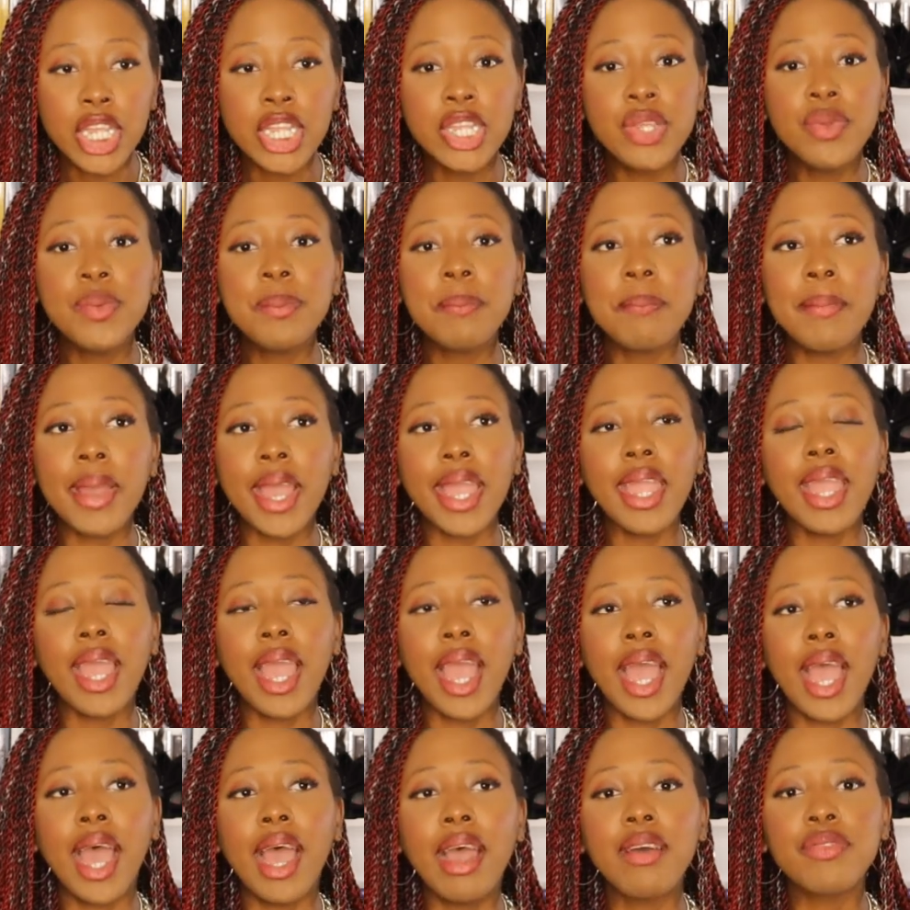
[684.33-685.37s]
You might
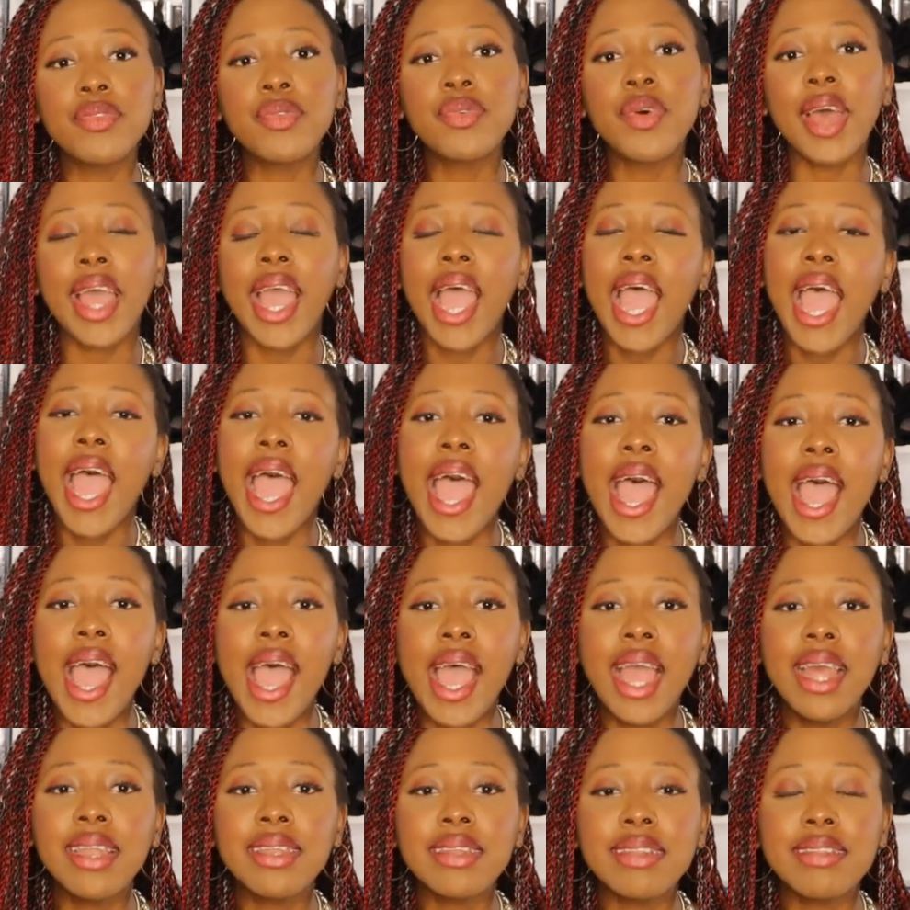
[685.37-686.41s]
have to
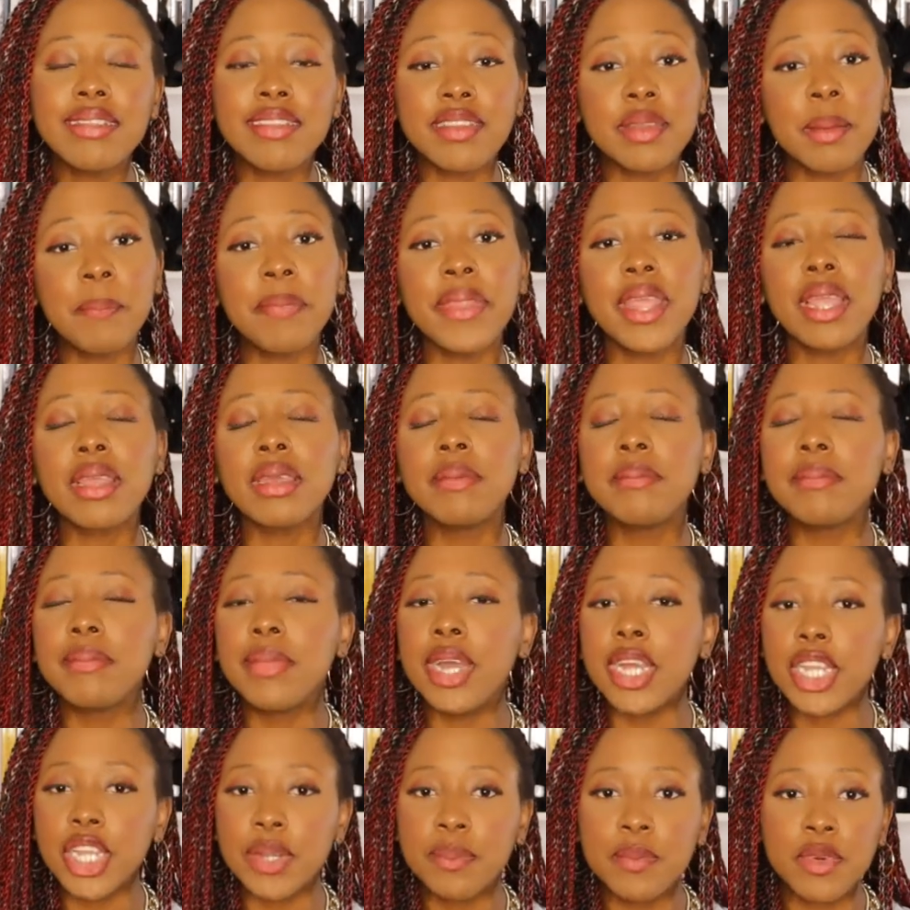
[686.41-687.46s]
add something
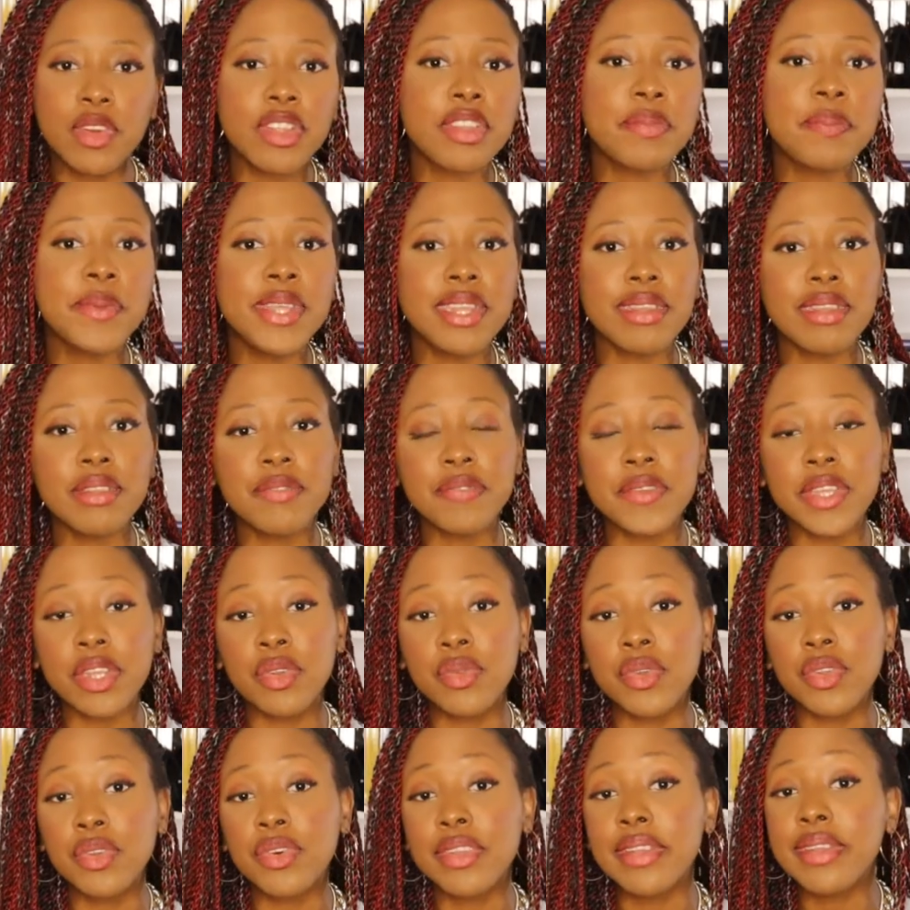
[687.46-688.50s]
much more specific
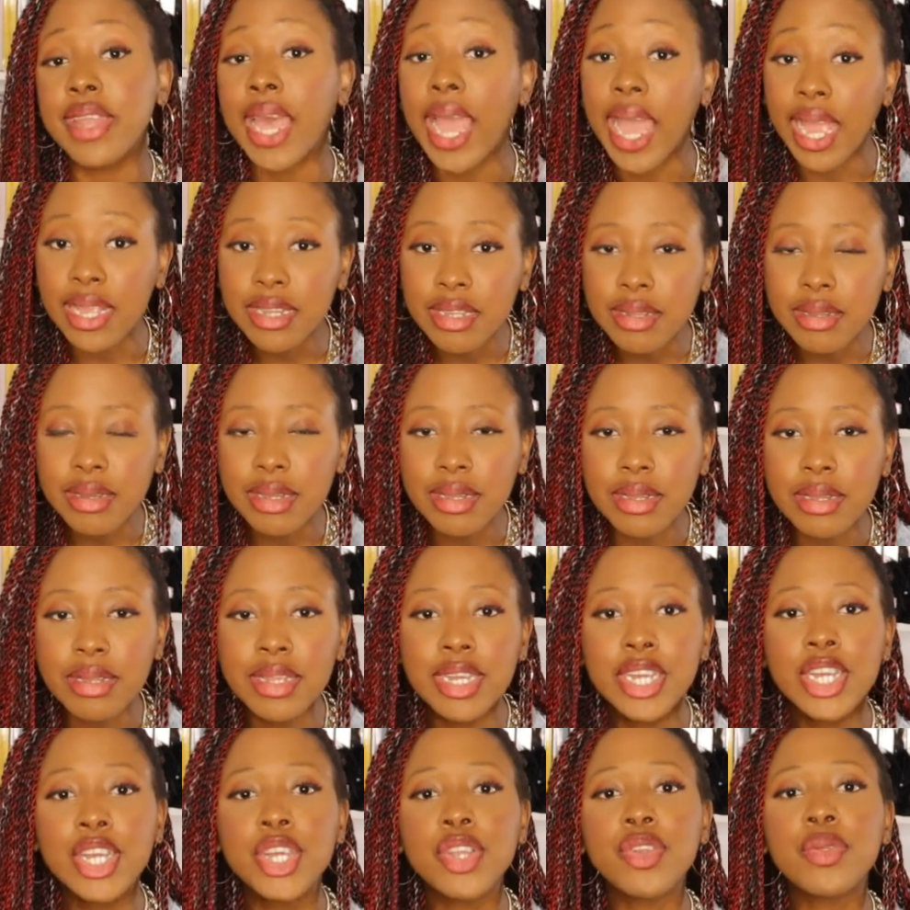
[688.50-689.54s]
to your title
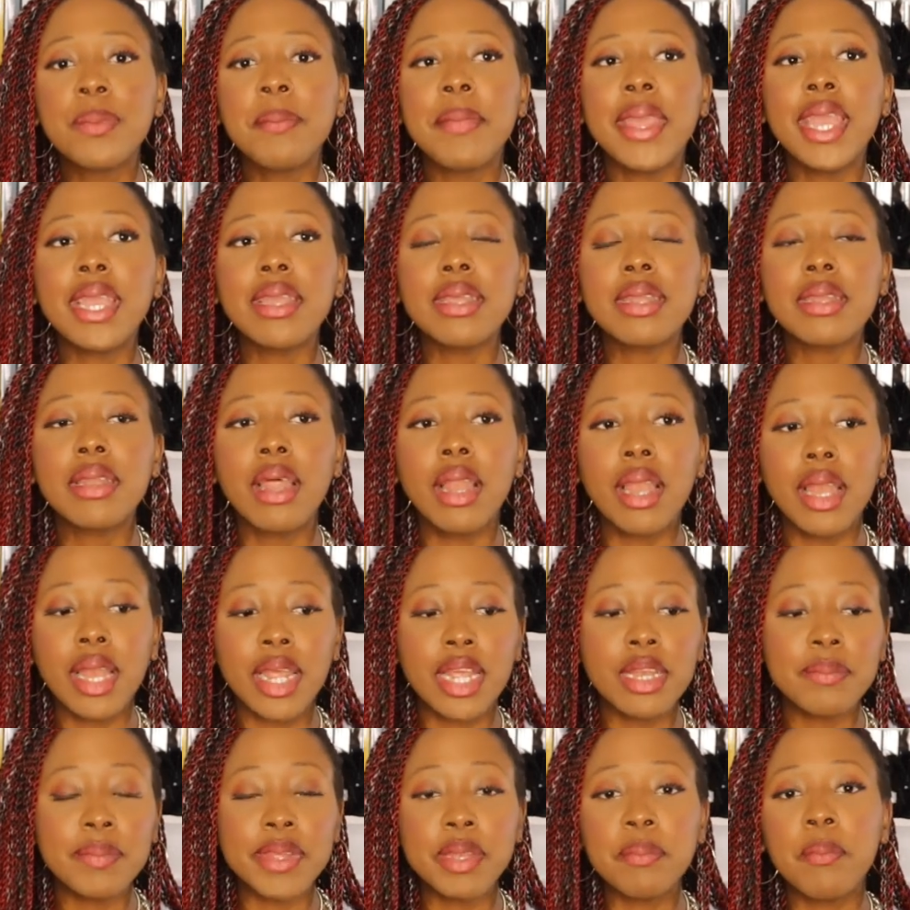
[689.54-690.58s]
to make it a
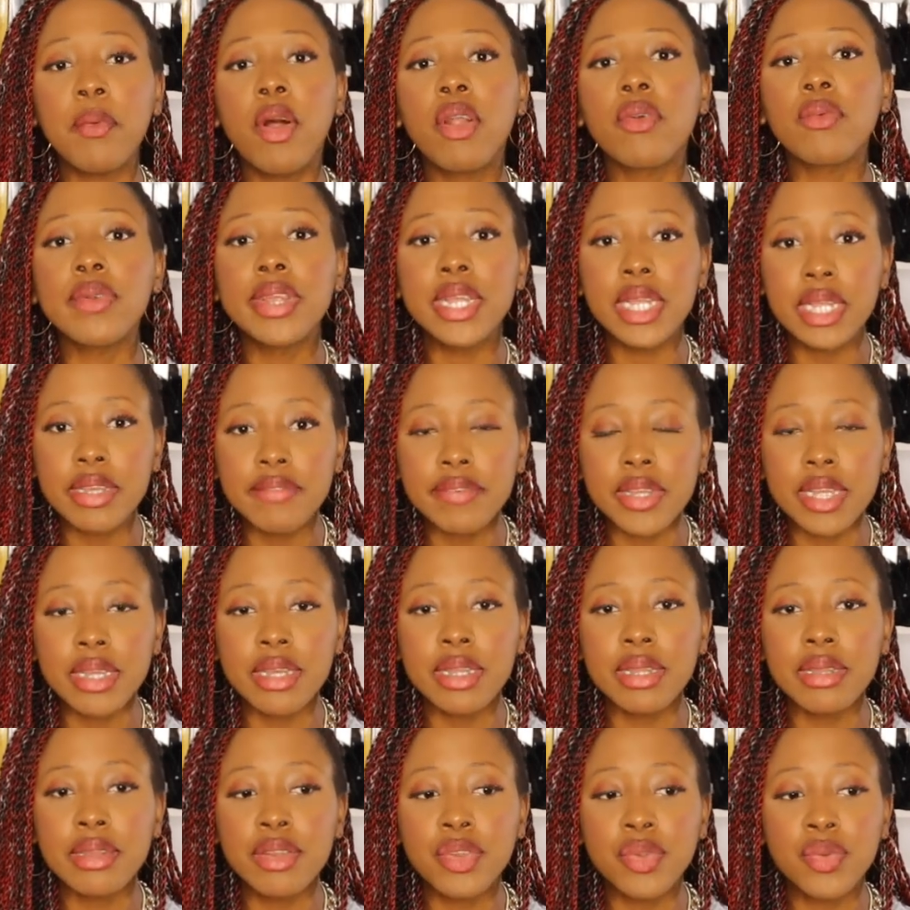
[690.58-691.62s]
little bit more
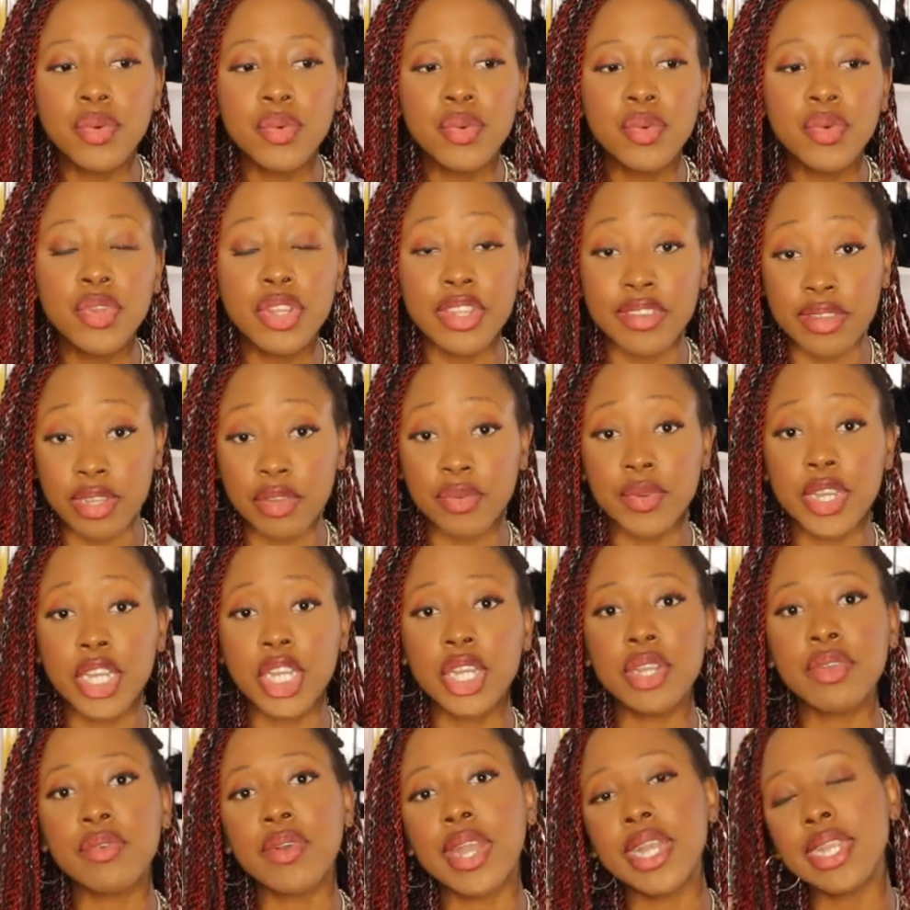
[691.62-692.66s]
relevant to the
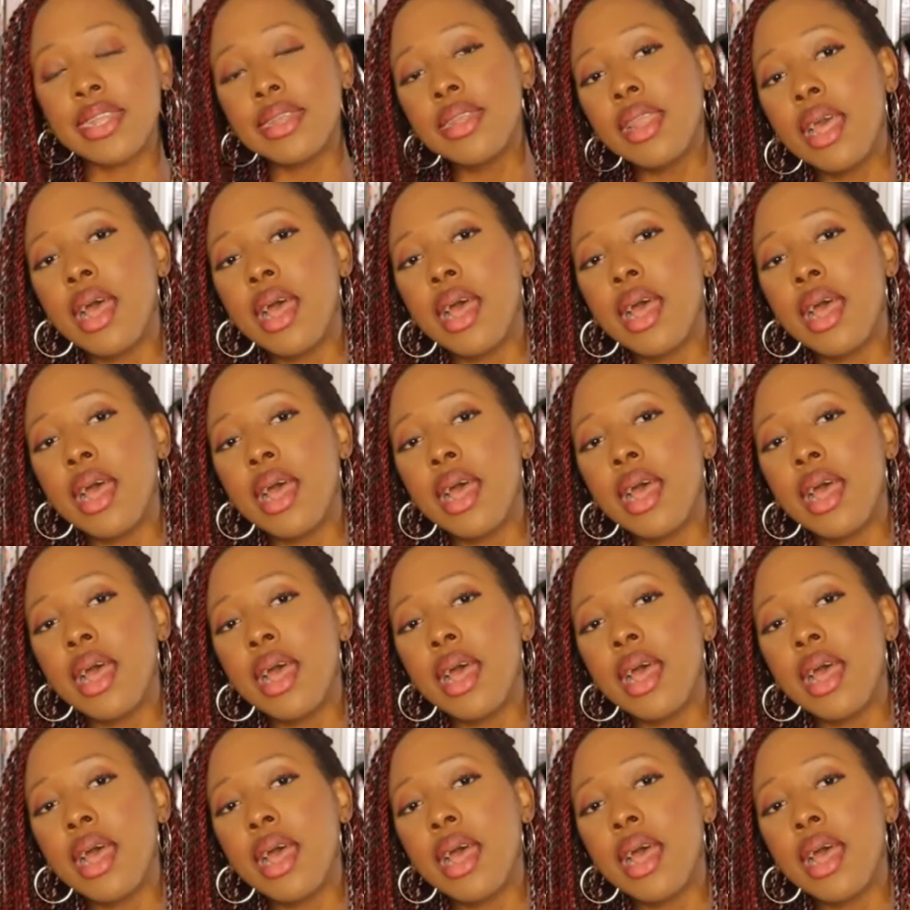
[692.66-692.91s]
situation right